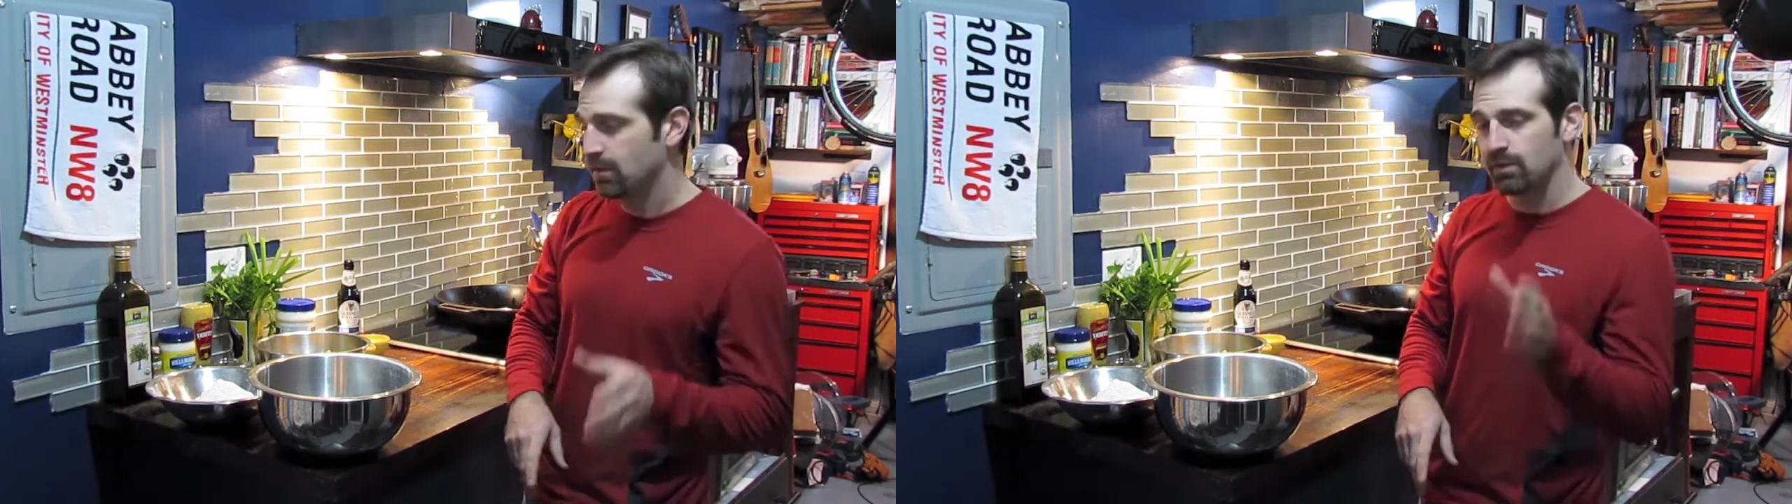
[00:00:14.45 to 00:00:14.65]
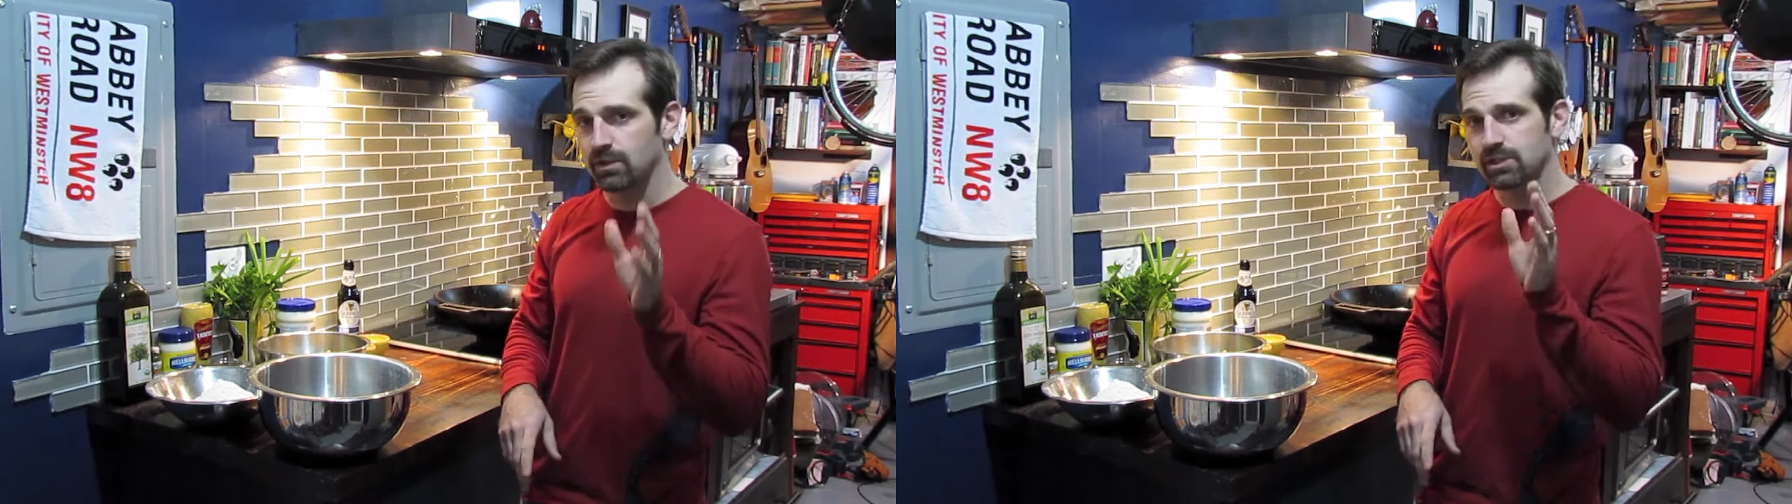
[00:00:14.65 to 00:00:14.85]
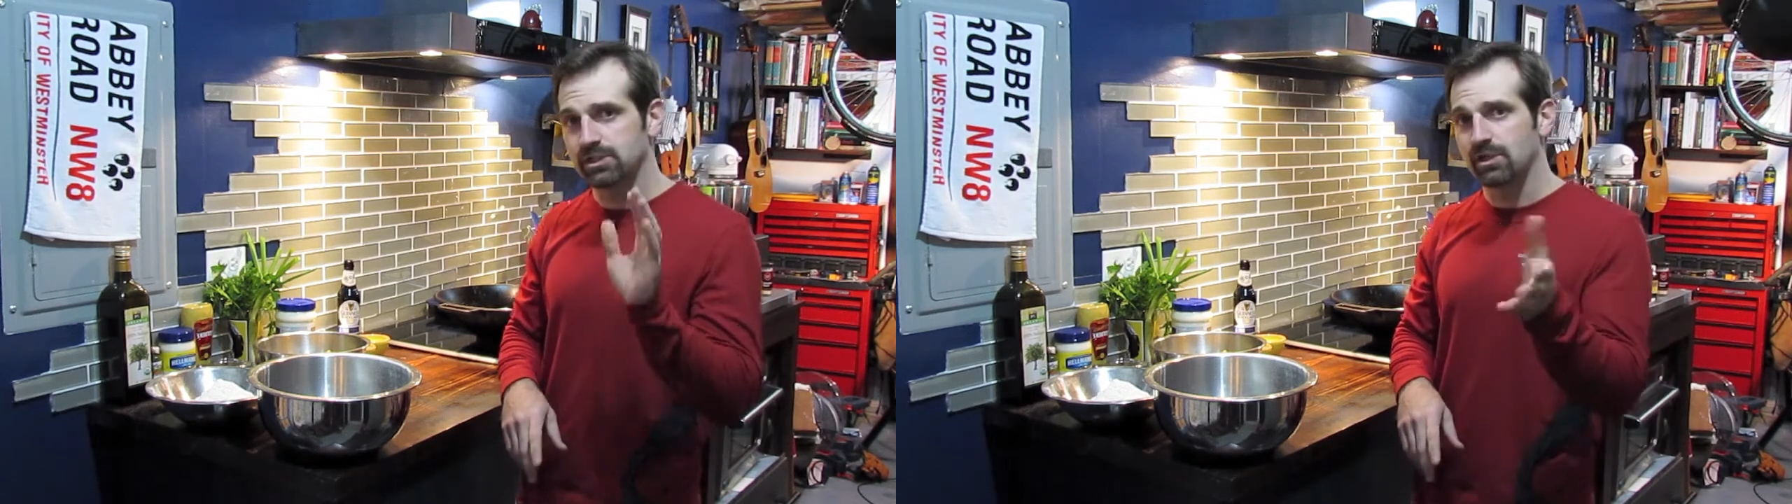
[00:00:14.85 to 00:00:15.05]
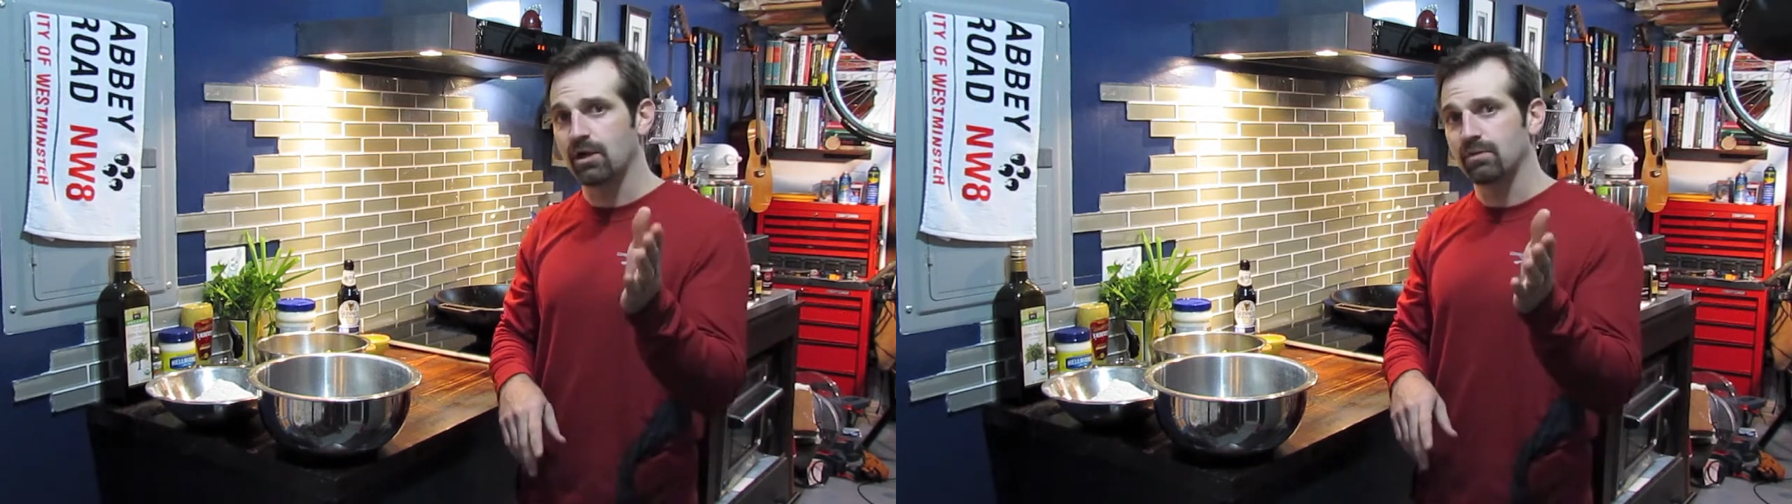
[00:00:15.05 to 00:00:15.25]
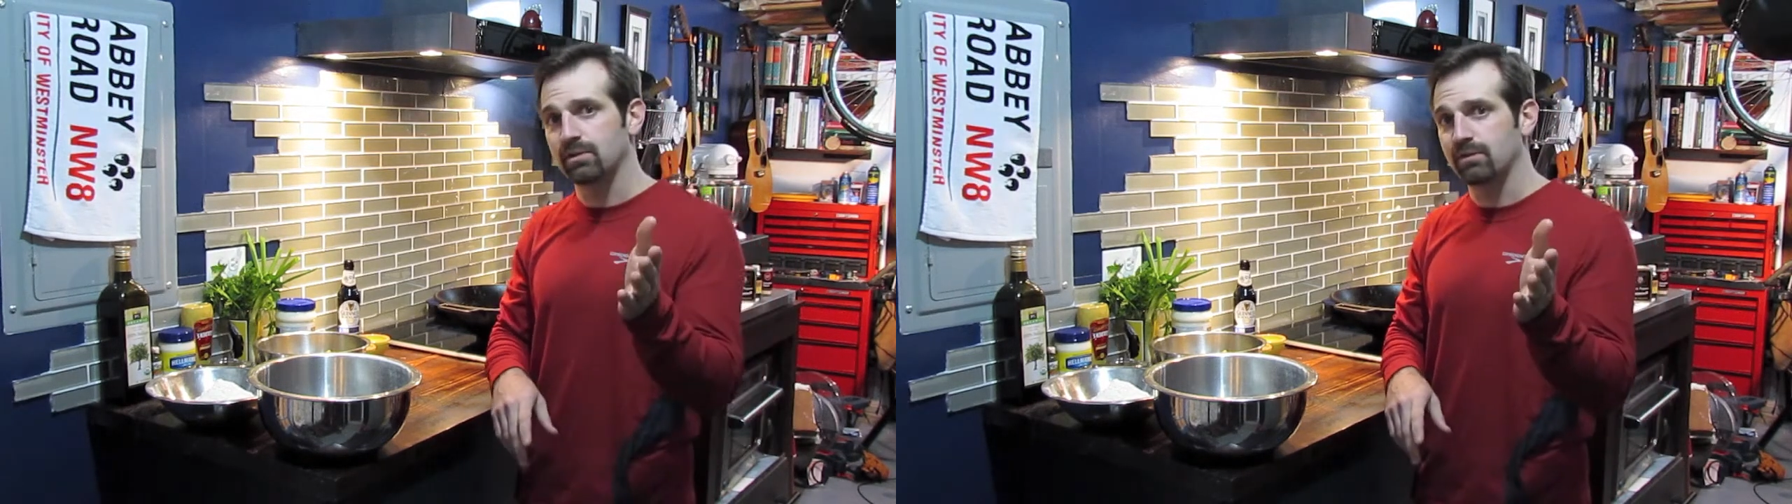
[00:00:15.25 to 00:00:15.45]
We're going to
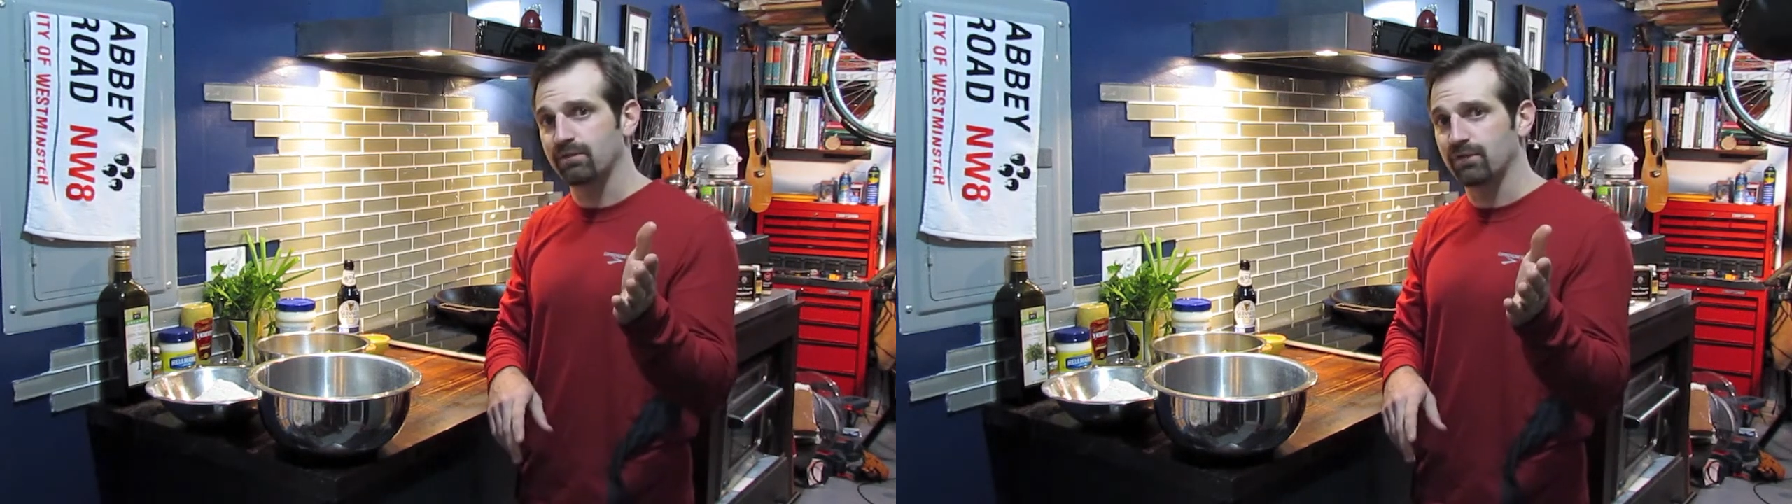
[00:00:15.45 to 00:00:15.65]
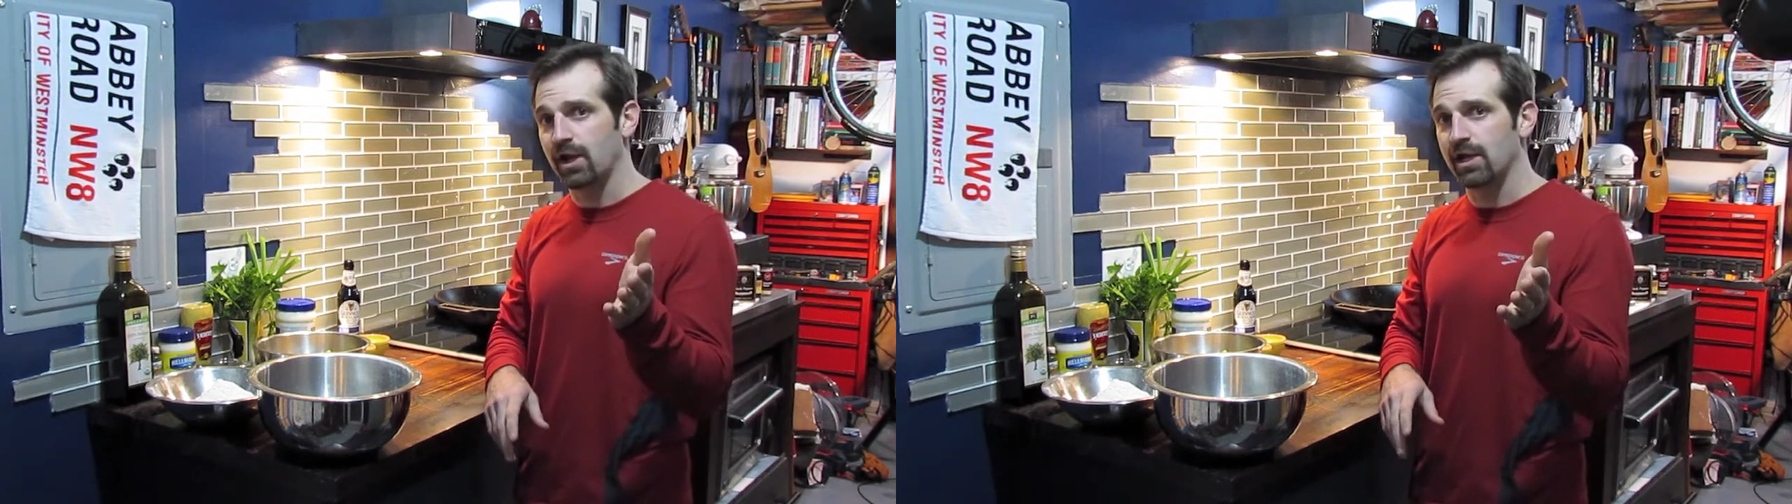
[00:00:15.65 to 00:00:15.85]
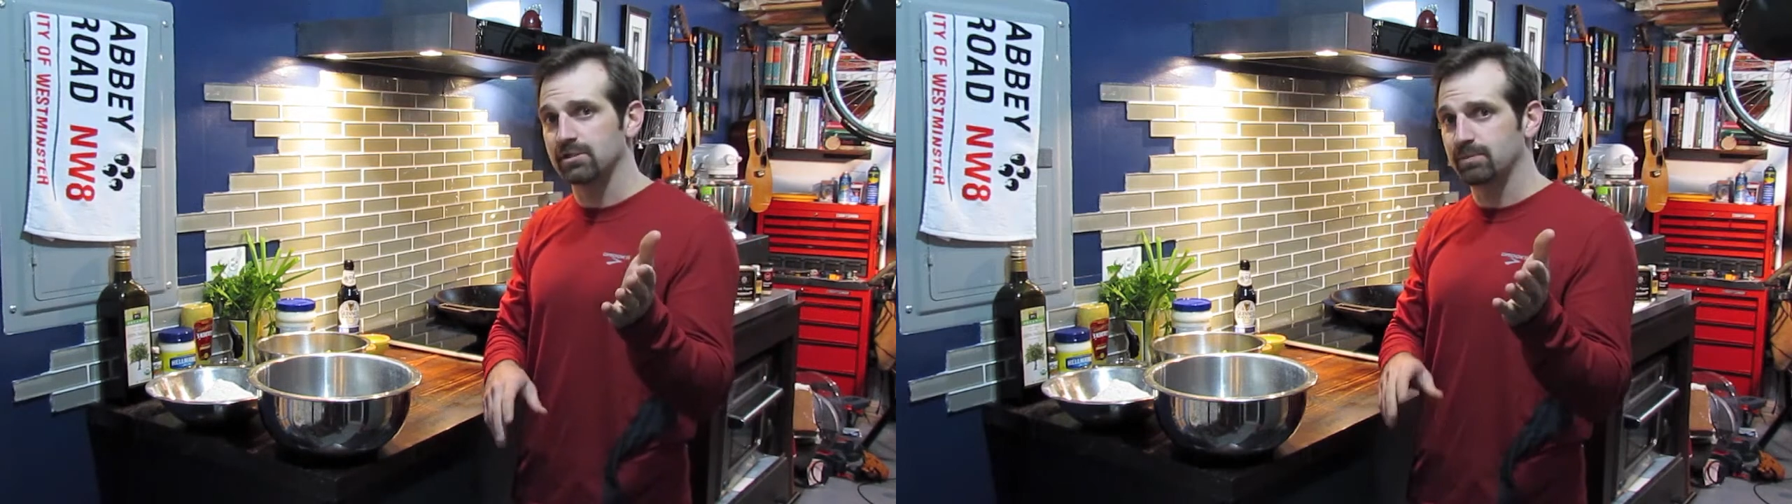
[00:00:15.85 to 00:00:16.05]
start with the fries